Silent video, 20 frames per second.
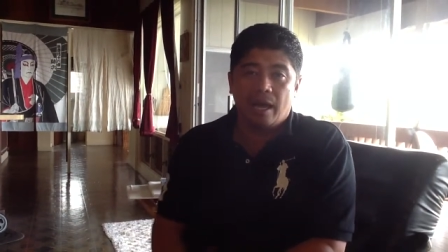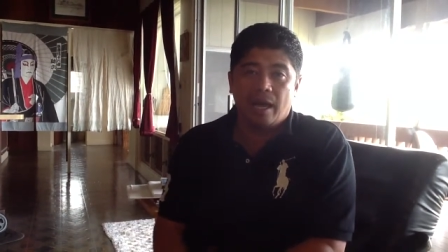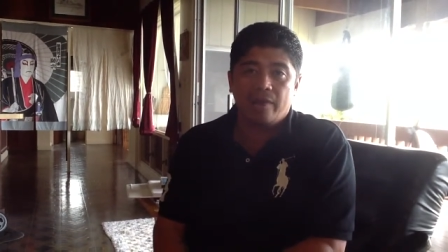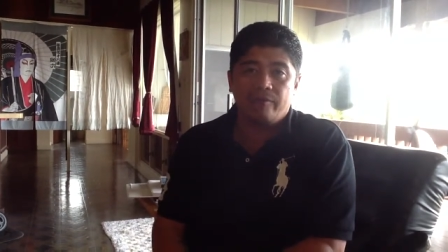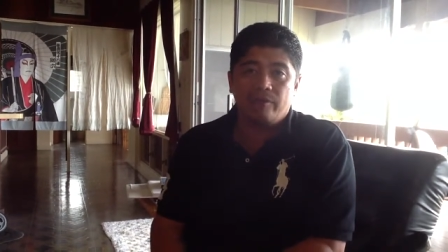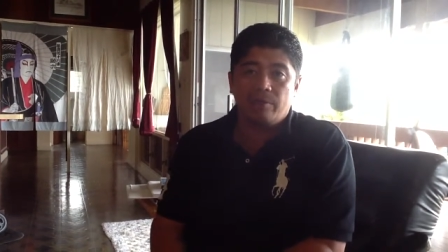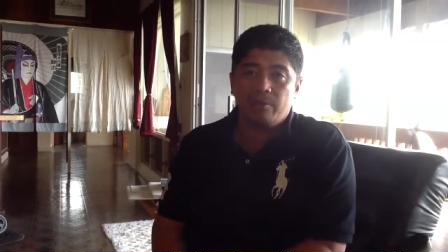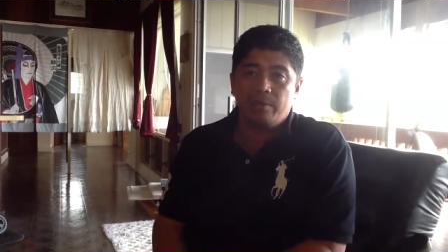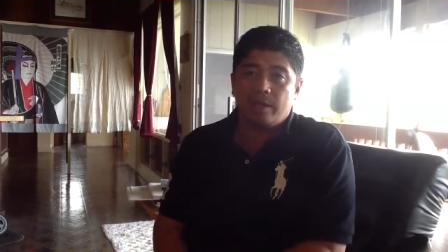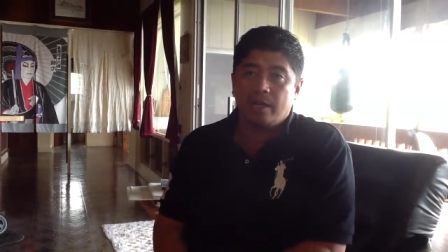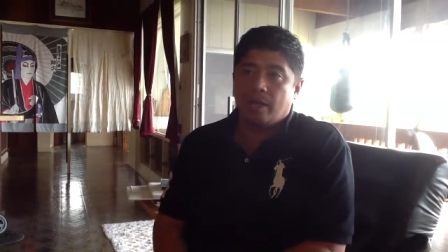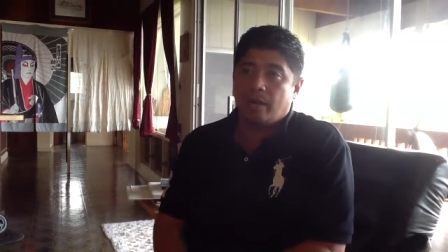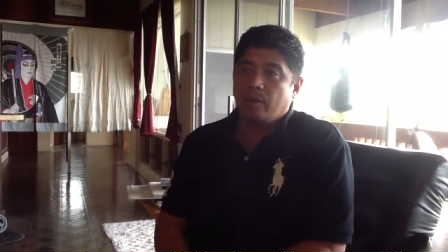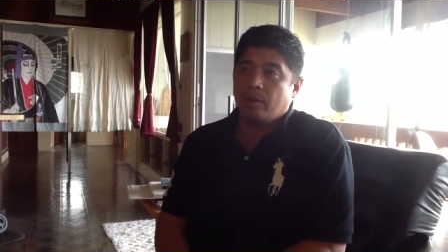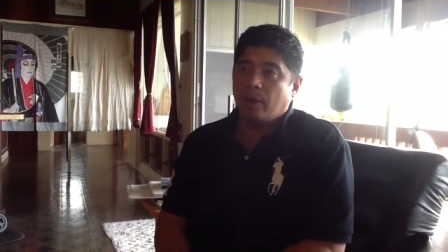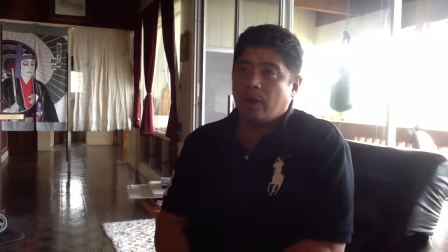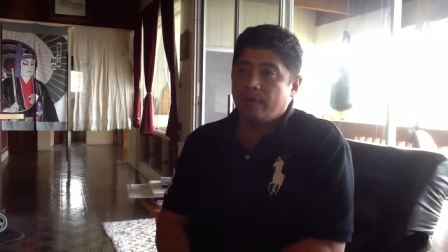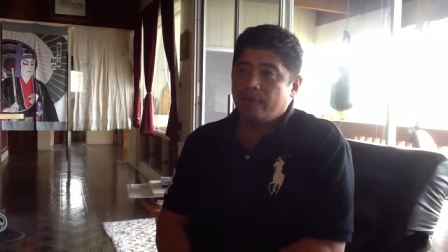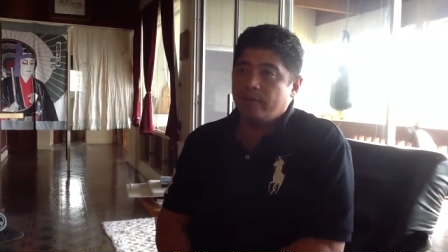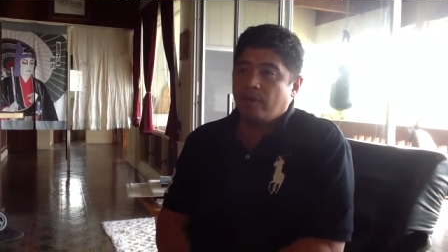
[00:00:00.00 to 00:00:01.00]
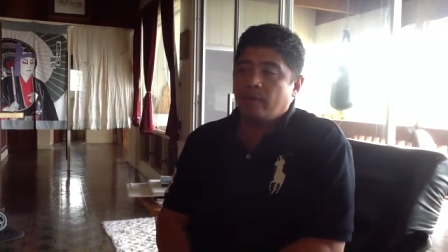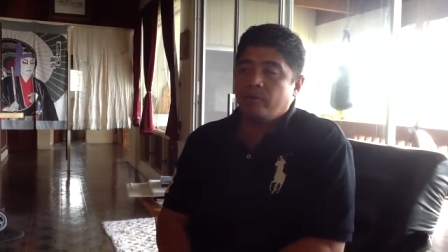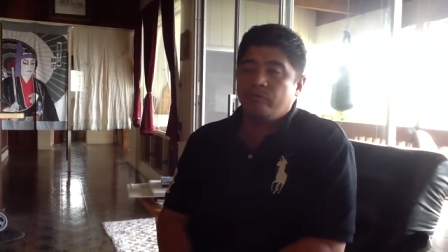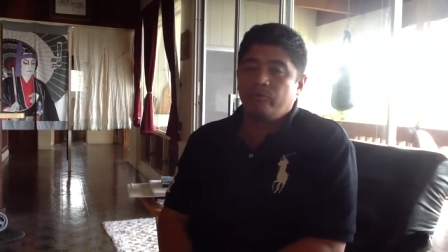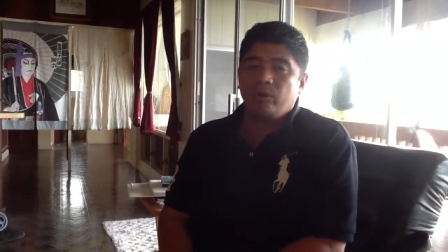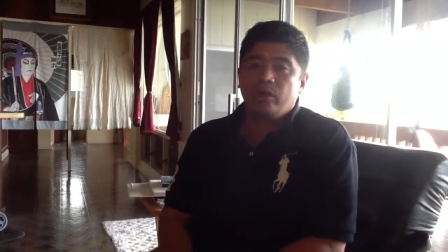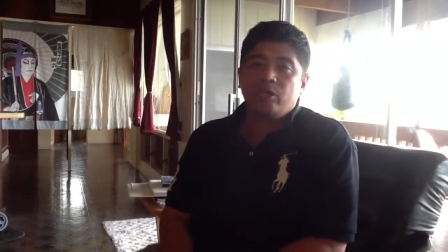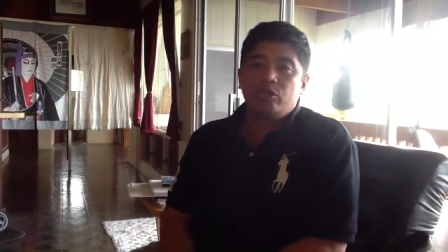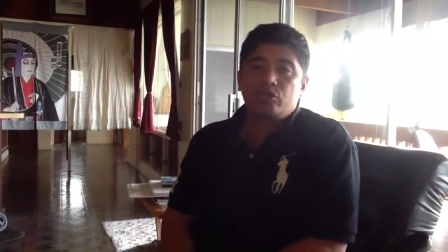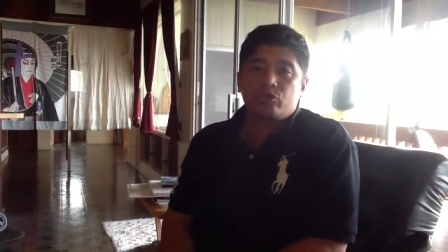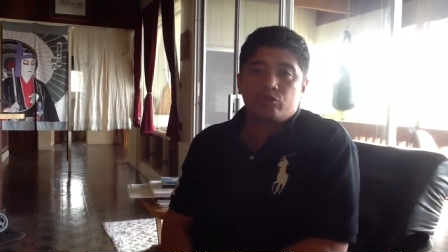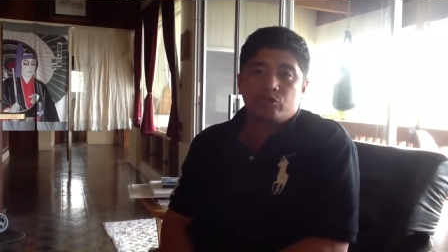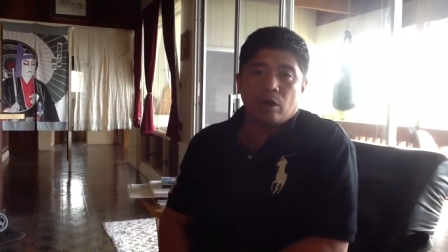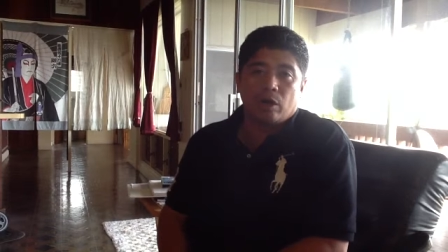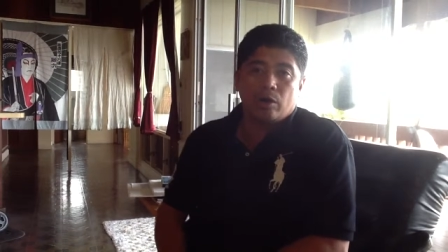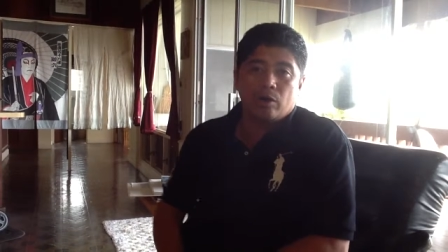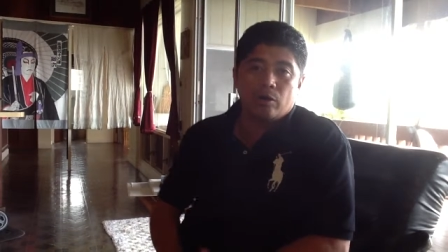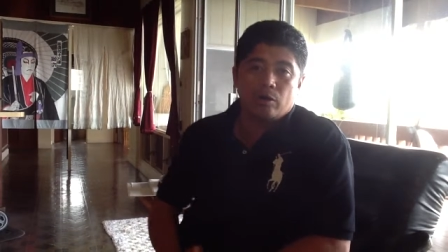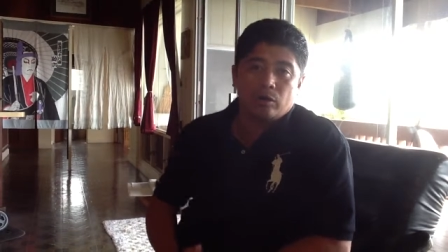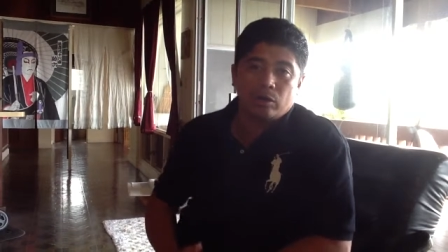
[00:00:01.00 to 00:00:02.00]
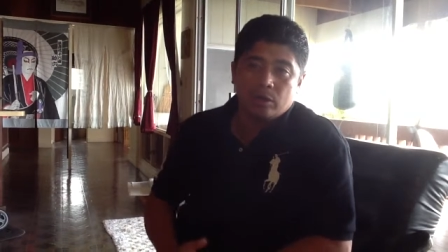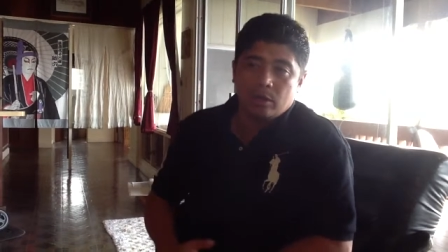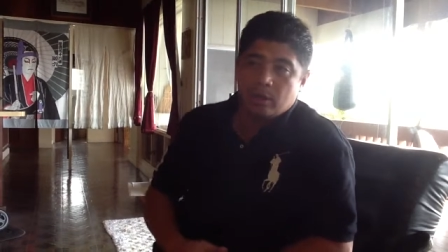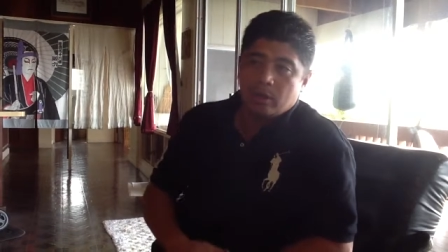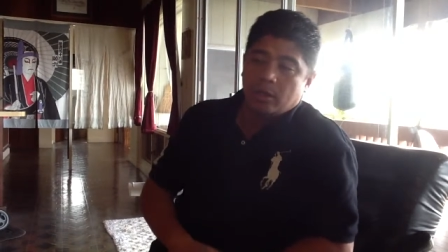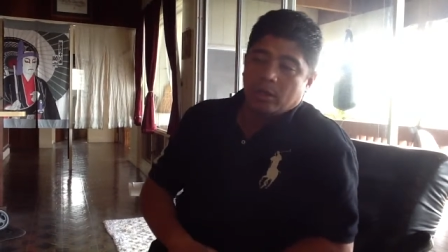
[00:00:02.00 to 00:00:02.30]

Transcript: I haven't been. I, have I've really struggled